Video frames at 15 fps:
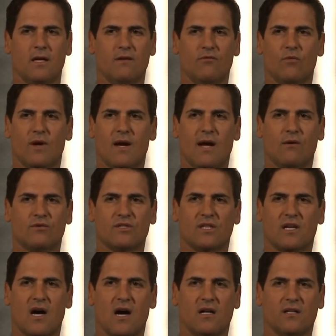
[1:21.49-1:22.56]
Even when I was
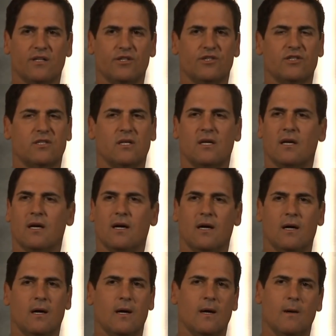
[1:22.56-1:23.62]
in college,
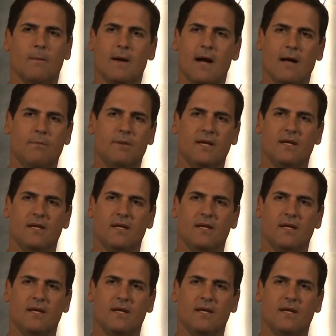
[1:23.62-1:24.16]
I'd